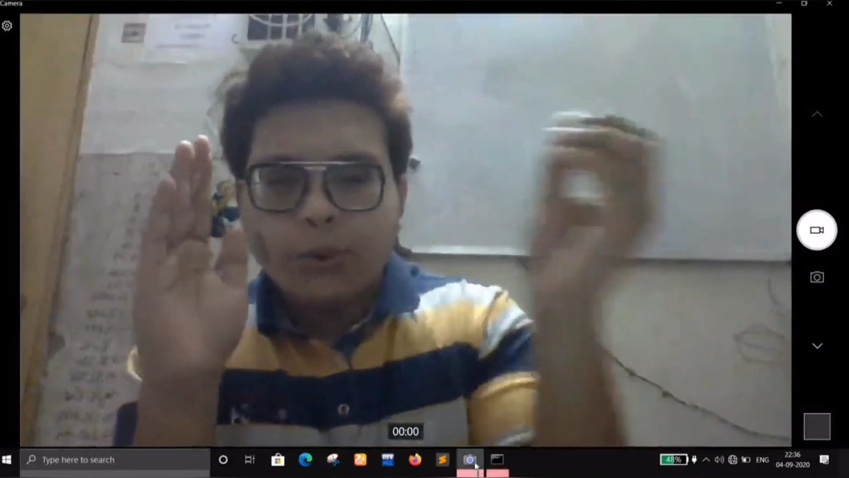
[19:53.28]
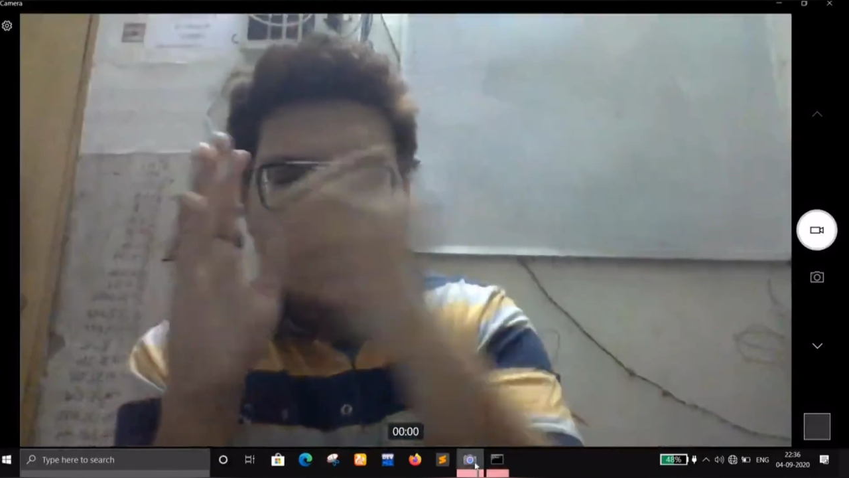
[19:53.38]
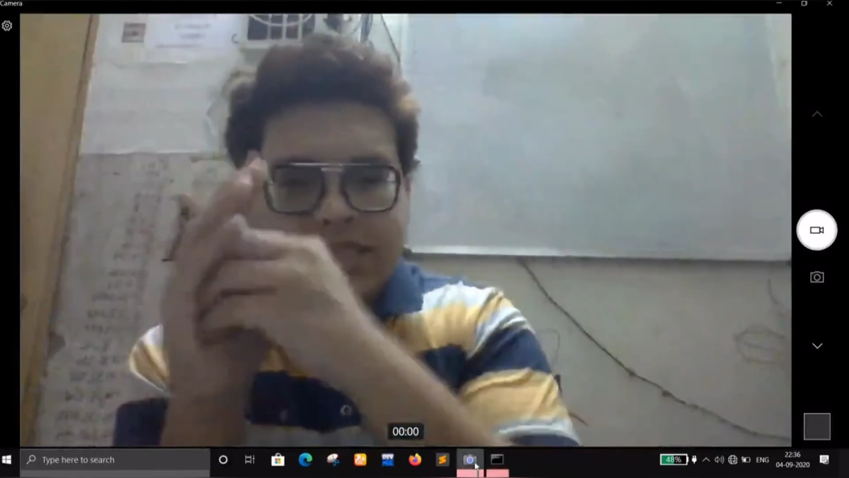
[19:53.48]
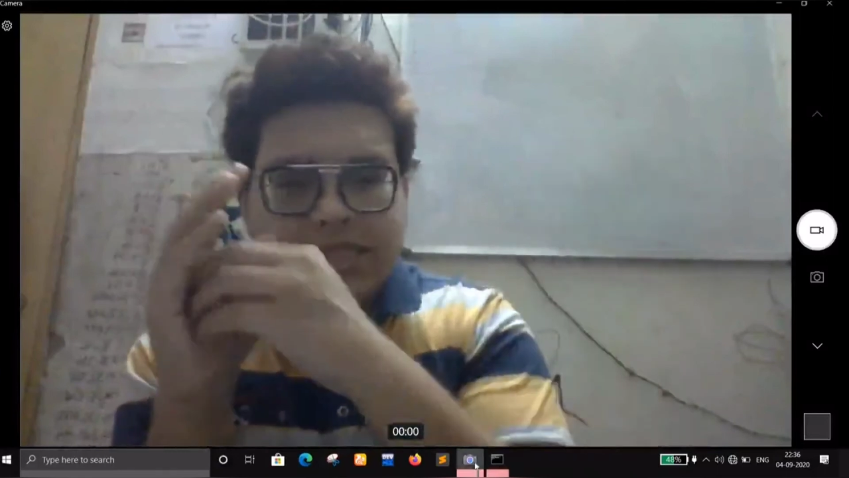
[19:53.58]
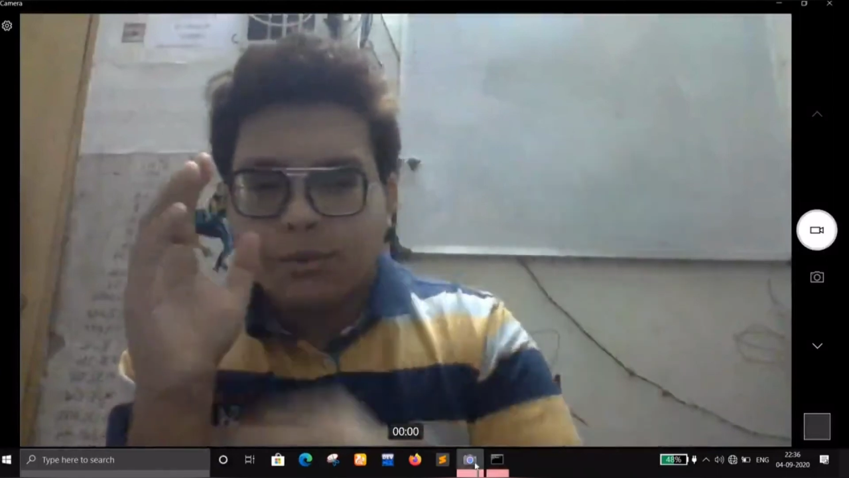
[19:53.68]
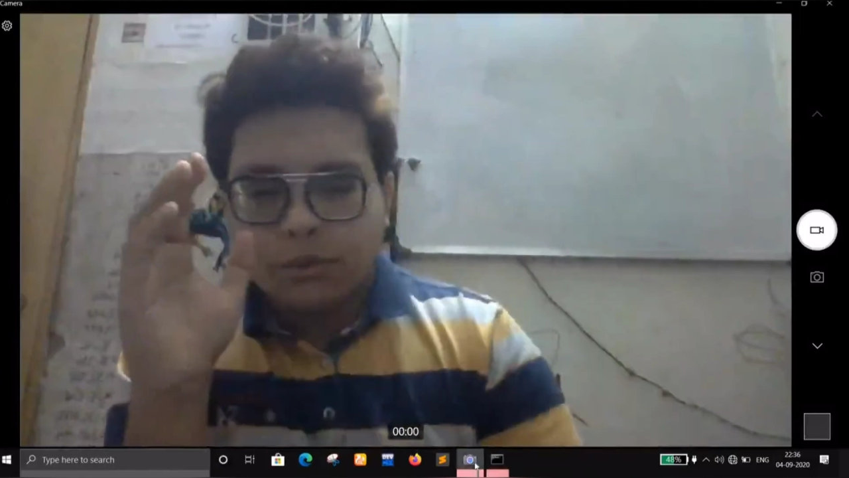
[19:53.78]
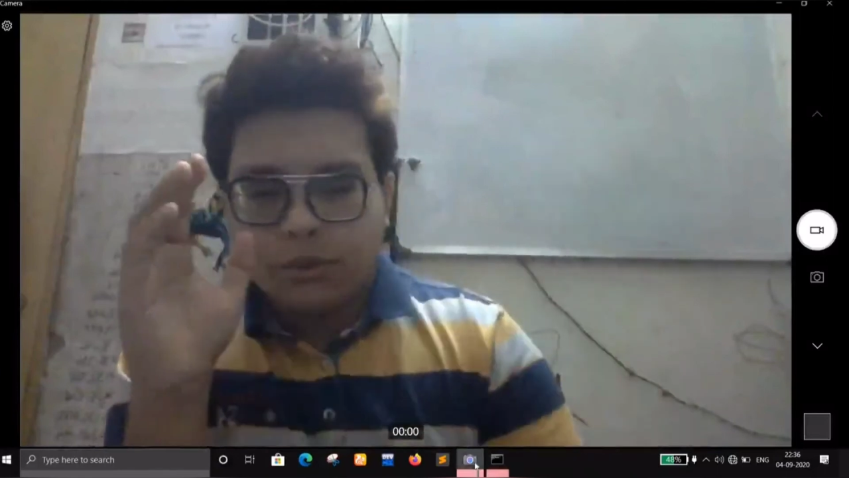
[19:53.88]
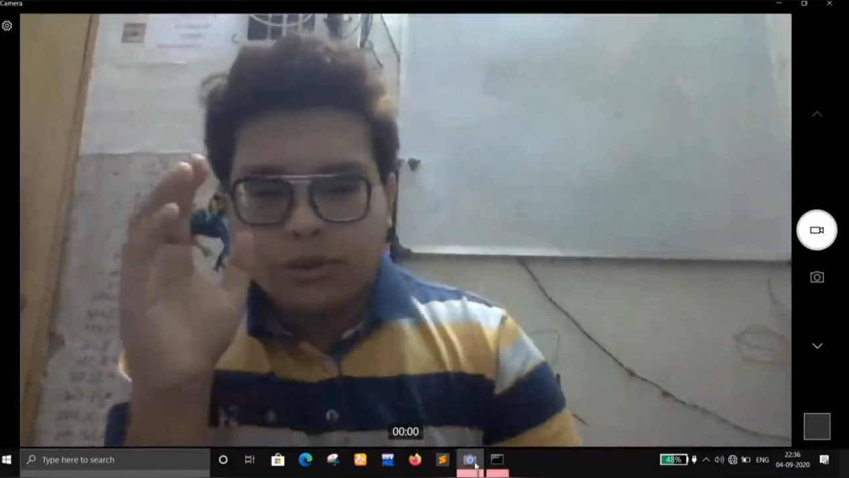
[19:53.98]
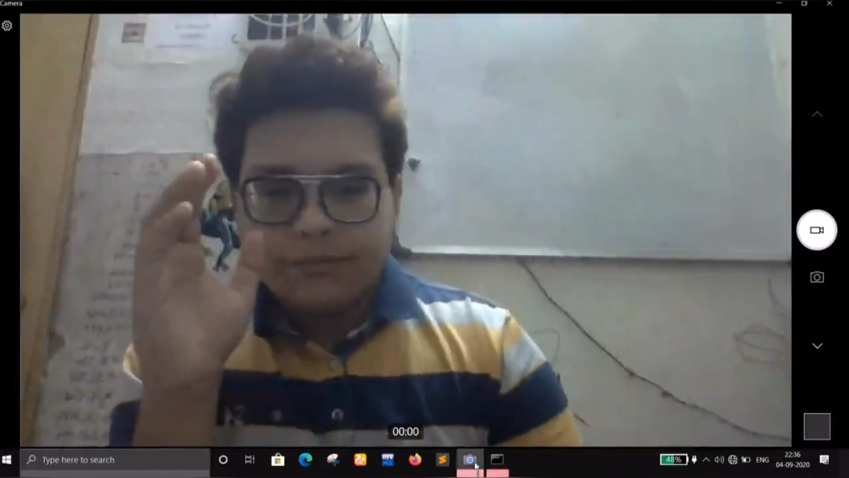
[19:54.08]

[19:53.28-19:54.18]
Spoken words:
put noodles in a